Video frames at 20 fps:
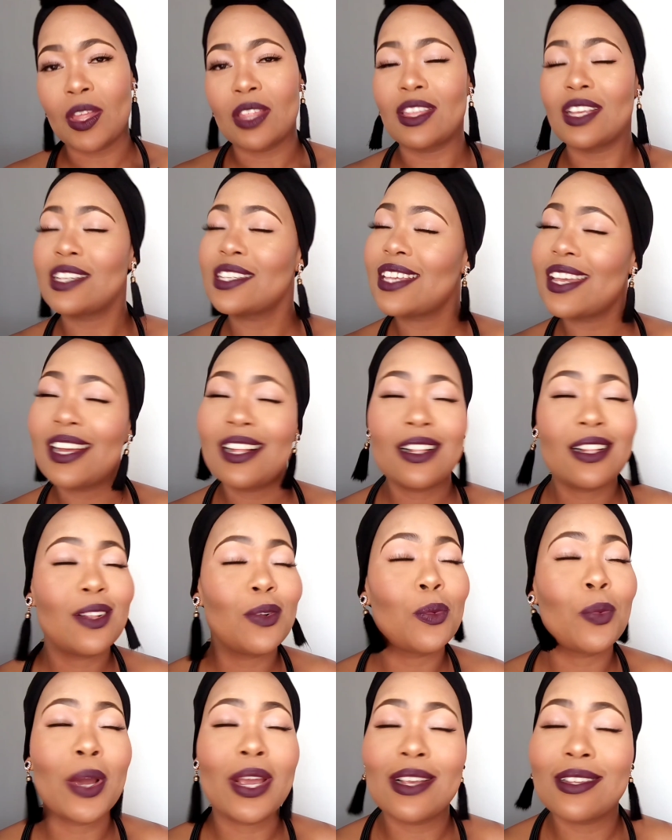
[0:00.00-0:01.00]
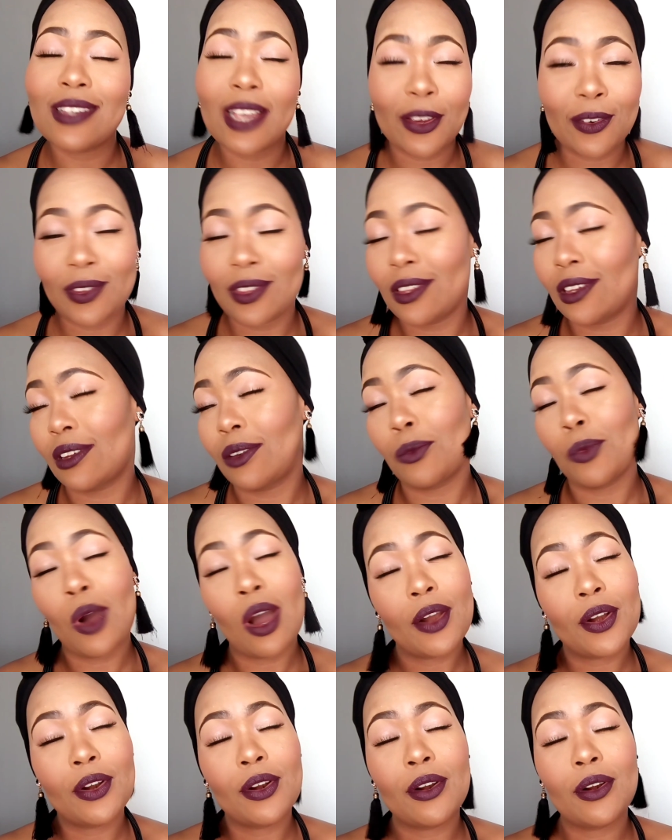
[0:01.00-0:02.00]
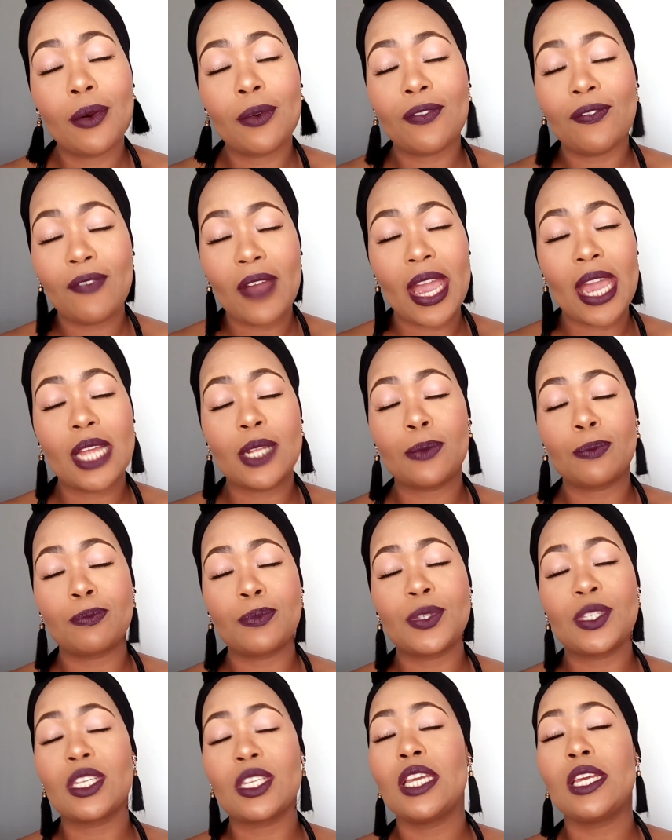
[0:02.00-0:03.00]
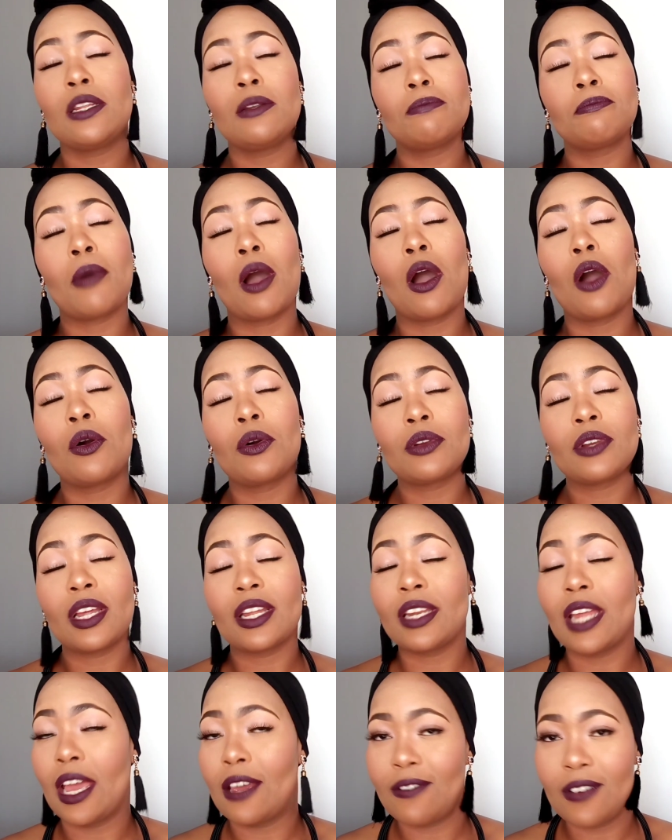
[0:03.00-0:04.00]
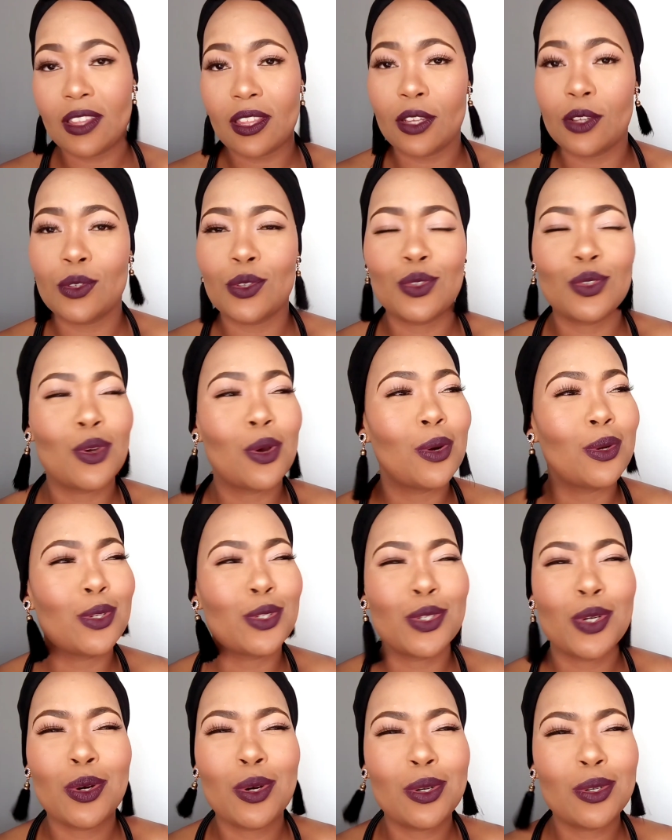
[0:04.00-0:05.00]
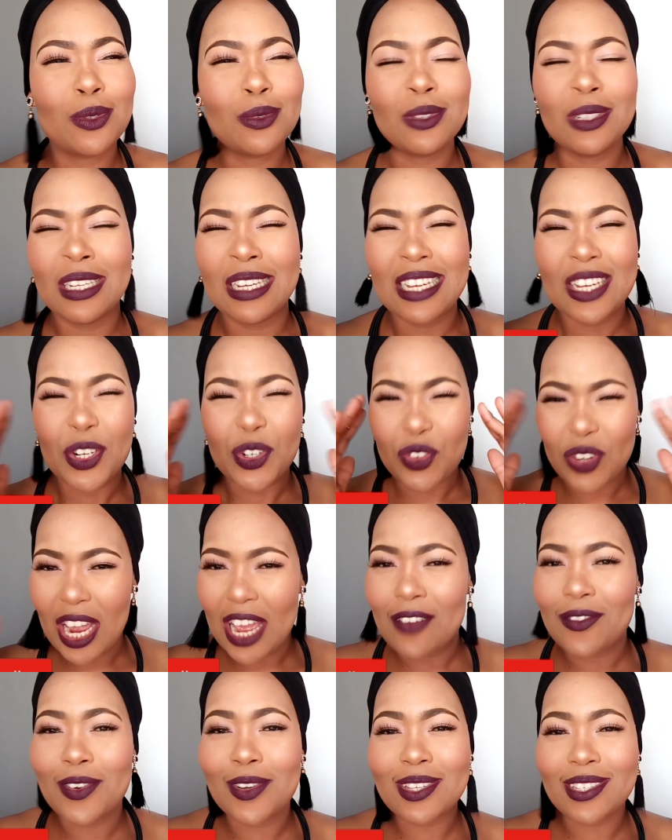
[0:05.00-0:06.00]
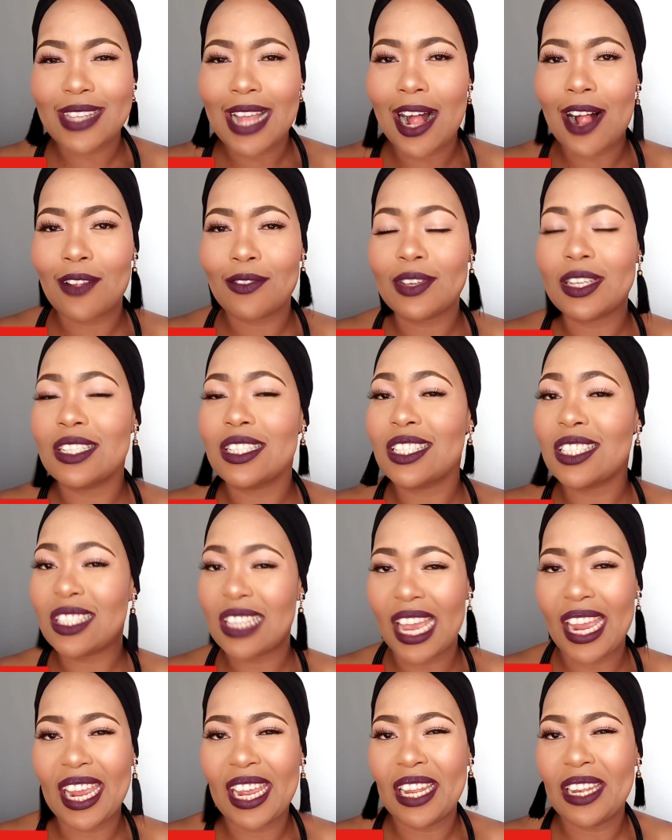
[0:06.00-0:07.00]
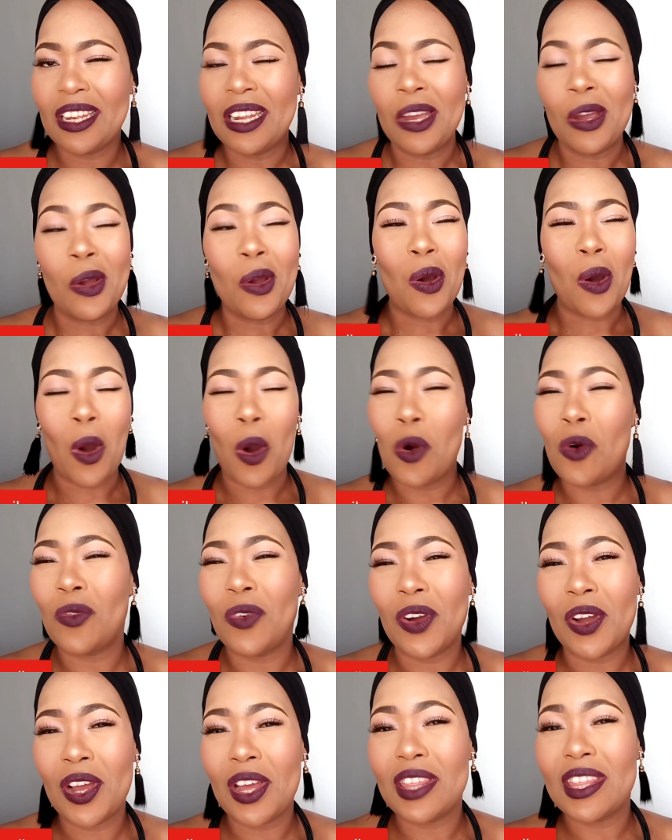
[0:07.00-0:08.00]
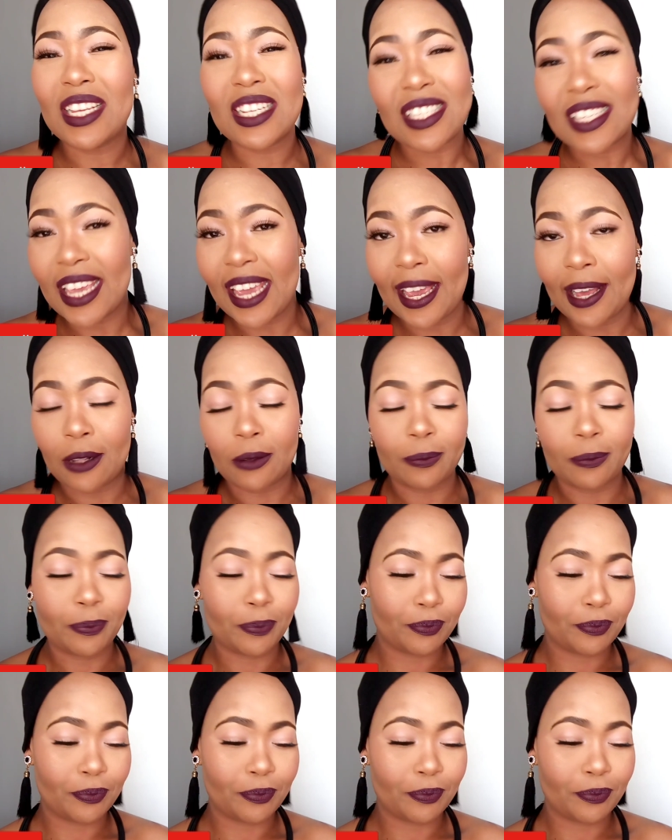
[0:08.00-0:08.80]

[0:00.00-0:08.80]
The scale weighs everything. Water, fat, skin, bone, and everything. So don't drive yourself insane over the scale.